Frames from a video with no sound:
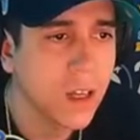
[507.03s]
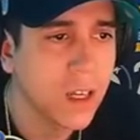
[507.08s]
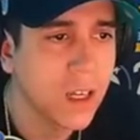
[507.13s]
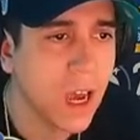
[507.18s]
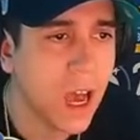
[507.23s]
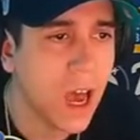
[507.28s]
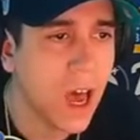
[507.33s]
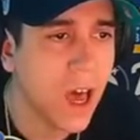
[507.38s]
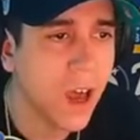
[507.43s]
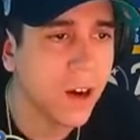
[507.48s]

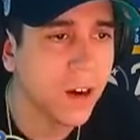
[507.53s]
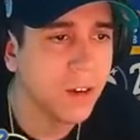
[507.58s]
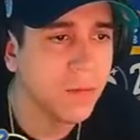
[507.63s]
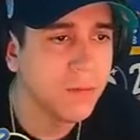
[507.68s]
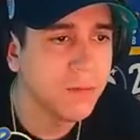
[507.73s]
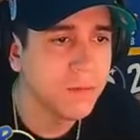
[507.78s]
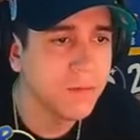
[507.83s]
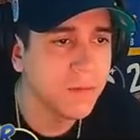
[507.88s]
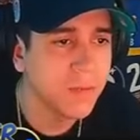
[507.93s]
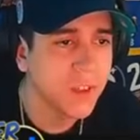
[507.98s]
Got
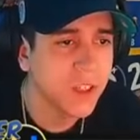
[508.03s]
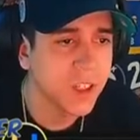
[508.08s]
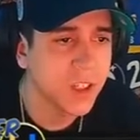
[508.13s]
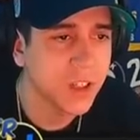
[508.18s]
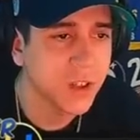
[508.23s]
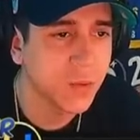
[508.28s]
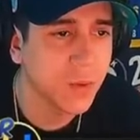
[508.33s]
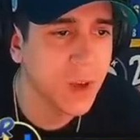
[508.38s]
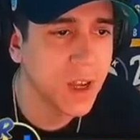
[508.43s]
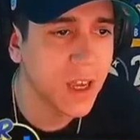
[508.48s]
him to
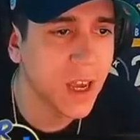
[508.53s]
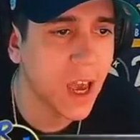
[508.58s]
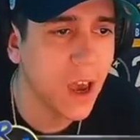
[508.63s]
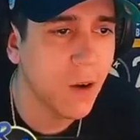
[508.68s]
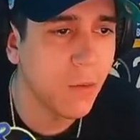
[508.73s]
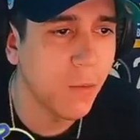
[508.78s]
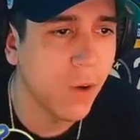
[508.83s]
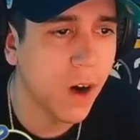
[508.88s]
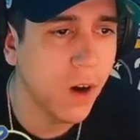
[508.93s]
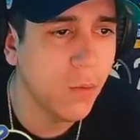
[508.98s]
swing
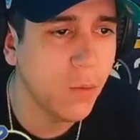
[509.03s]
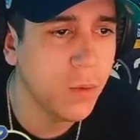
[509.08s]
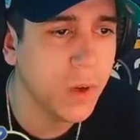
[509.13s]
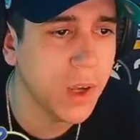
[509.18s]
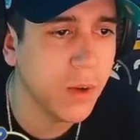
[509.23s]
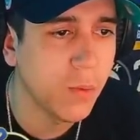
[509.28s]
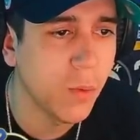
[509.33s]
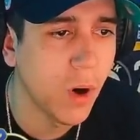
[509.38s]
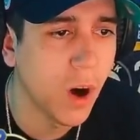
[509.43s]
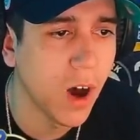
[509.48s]
at what
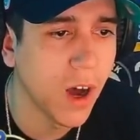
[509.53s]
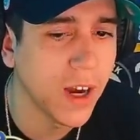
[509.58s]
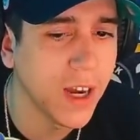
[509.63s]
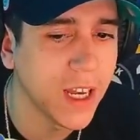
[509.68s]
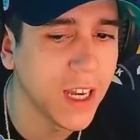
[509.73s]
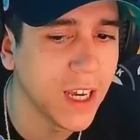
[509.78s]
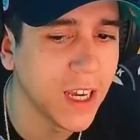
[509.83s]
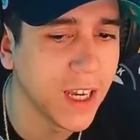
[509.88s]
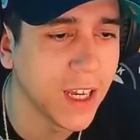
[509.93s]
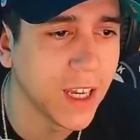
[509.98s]
we
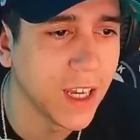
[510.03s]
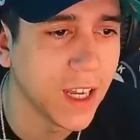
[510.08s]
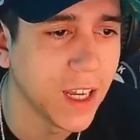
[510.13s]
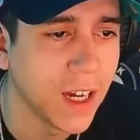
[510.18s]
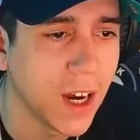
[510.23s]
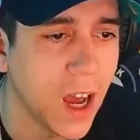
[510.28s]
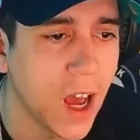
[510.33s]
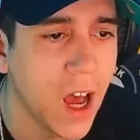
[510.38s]
wanted.